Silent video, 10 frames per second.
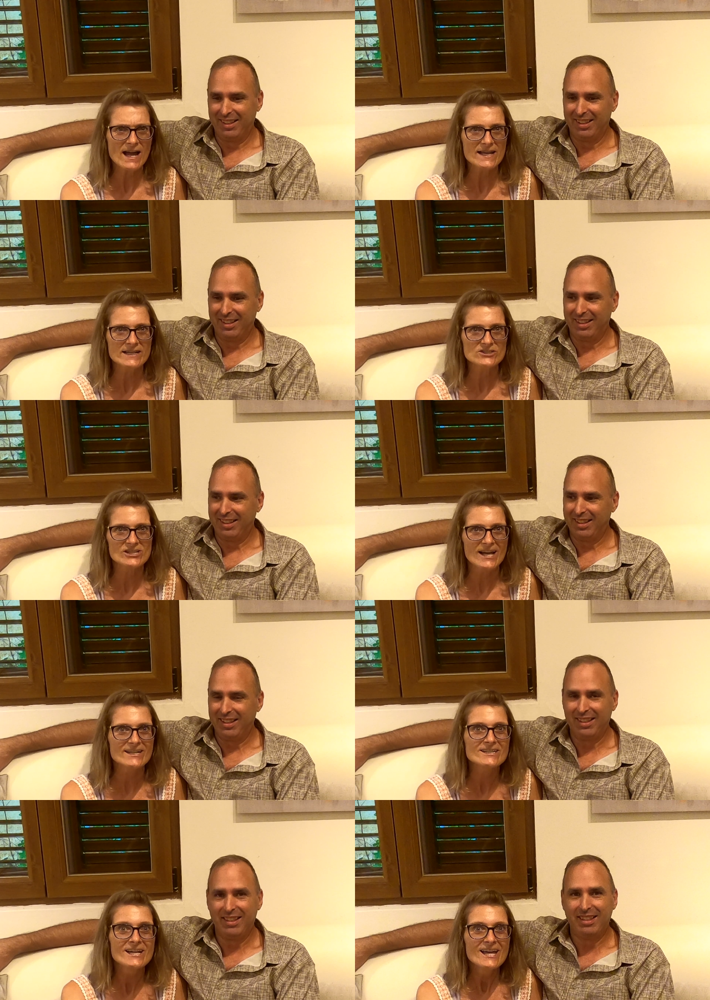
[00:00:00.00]
Speaker 1: yeah, I
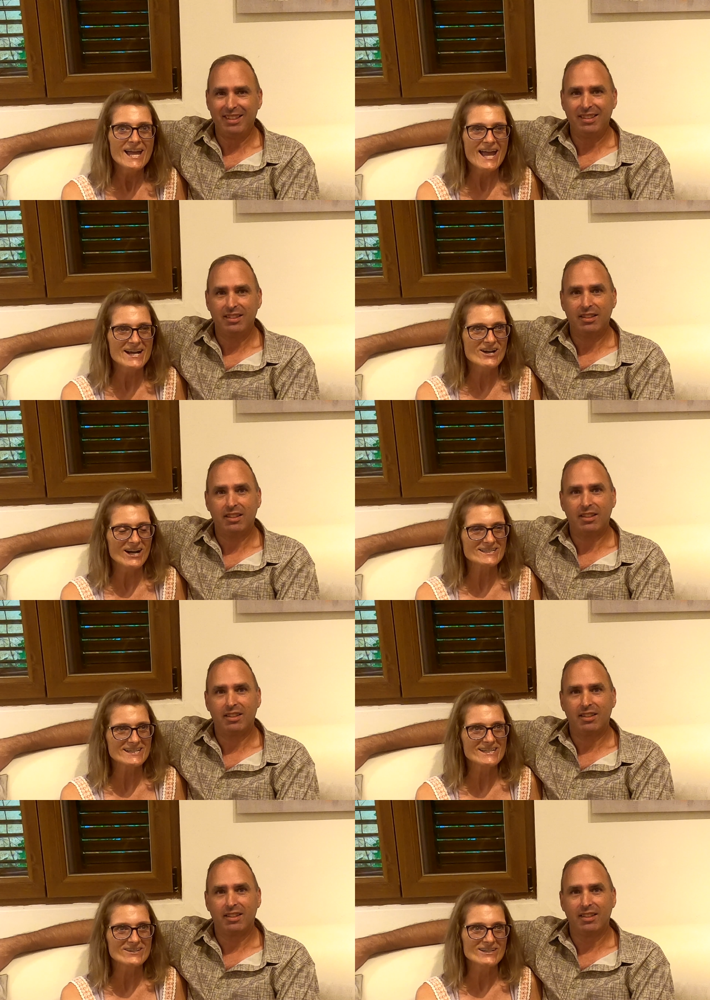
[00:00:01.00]
hitchhiked and got
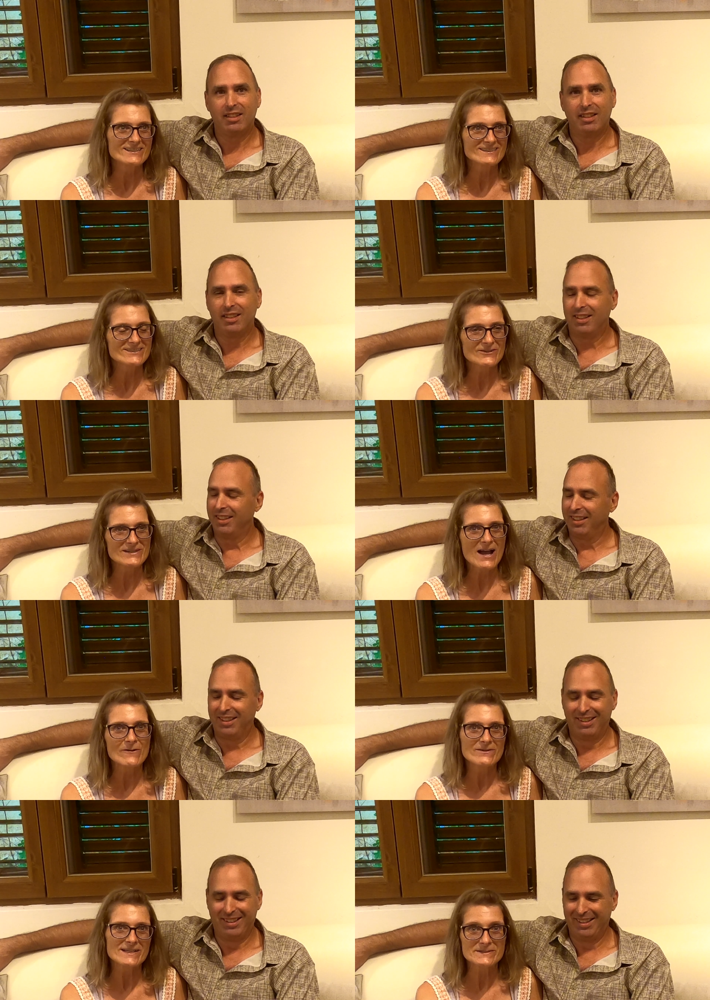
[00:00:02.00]
to here, and so
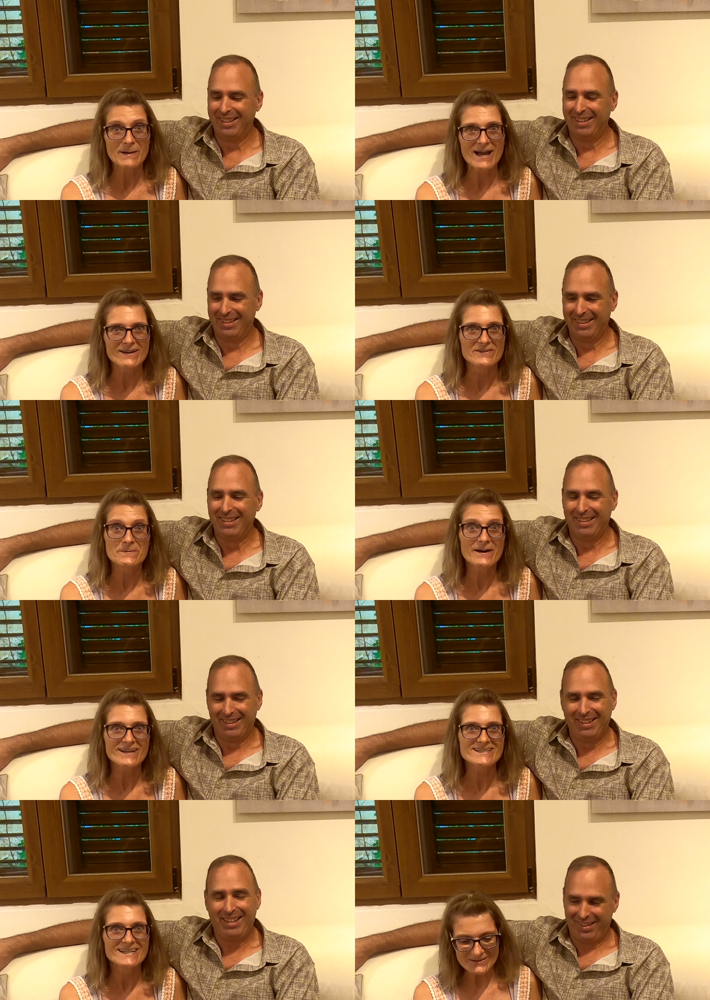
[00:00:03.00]
now he's back on the
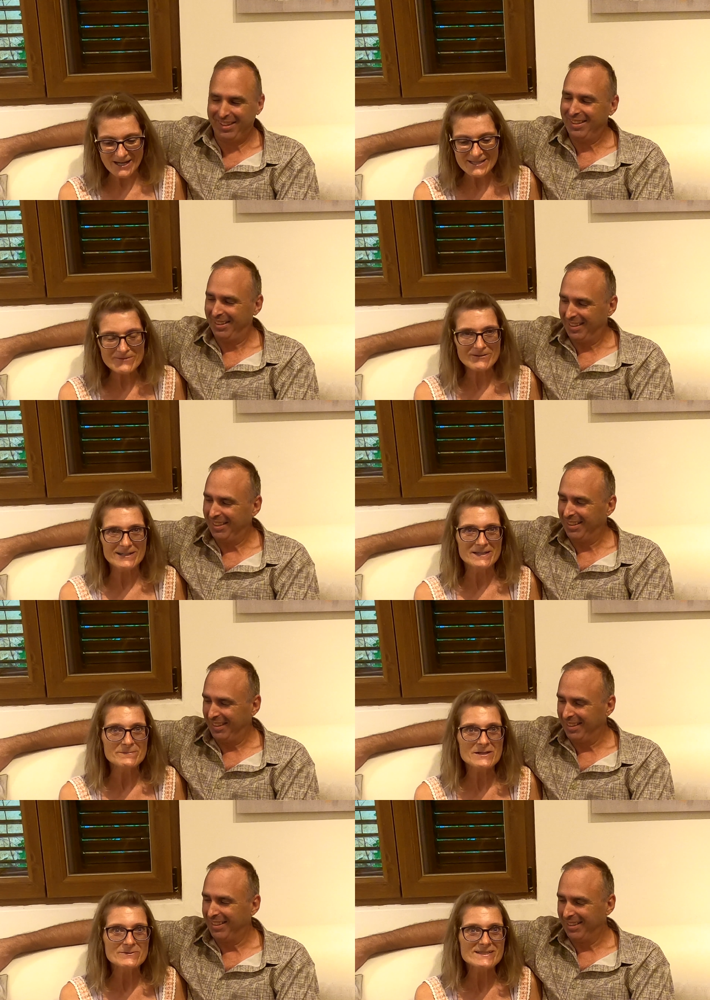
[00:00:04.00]
bus. Lucky for
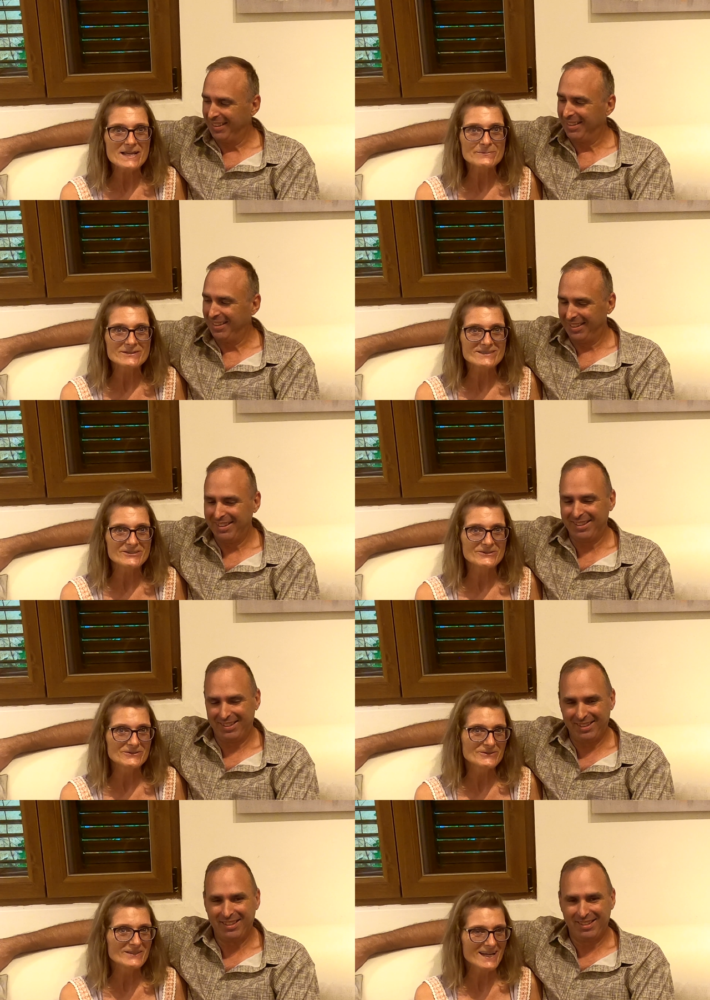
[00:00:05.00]
him, he was able
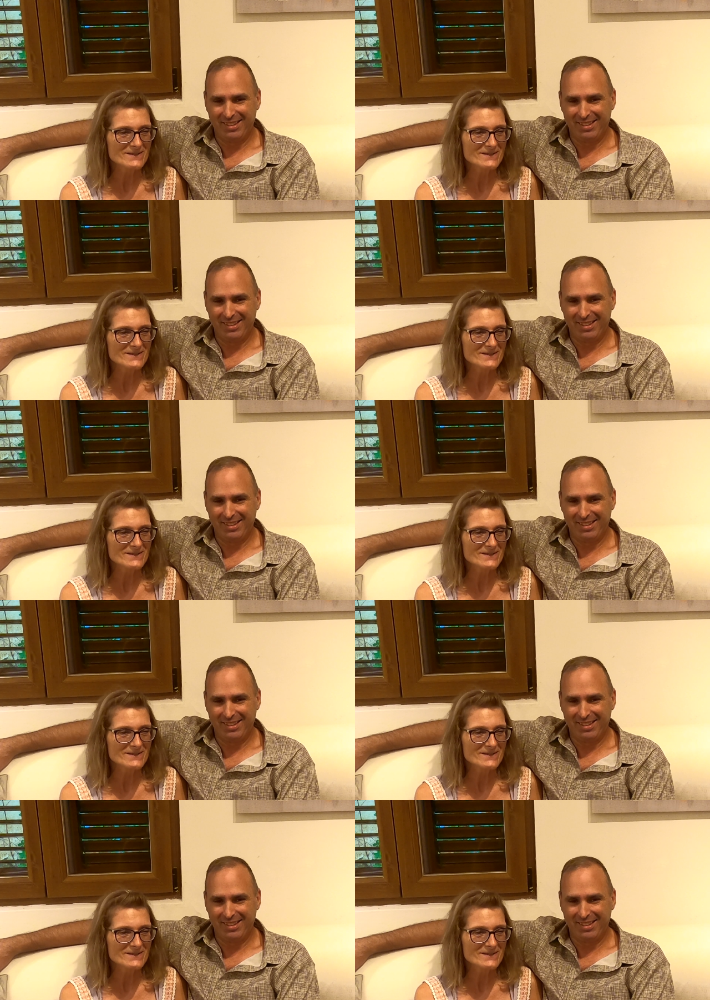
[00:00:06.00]
to